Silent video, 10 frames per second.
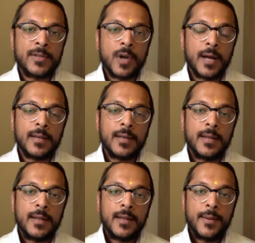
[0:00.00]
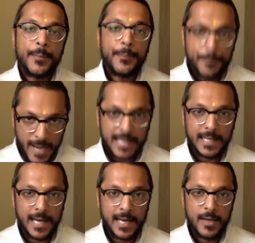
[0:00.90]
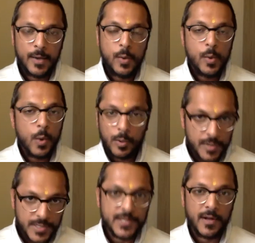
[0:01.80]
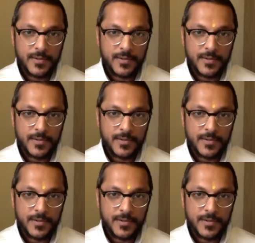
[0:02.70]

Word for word: on phala or result.